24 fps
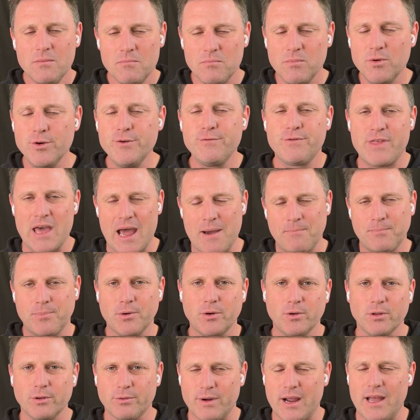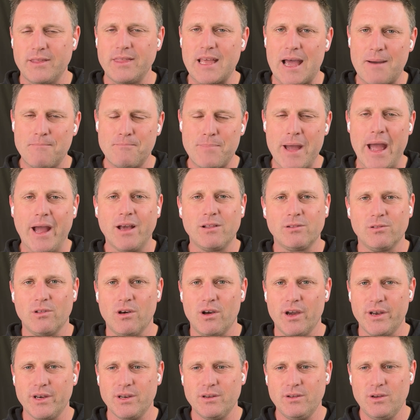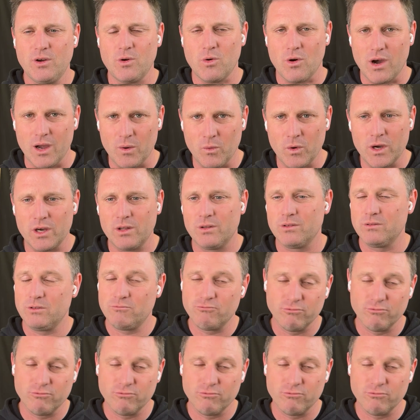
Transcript: moved that ball around that back line quite well.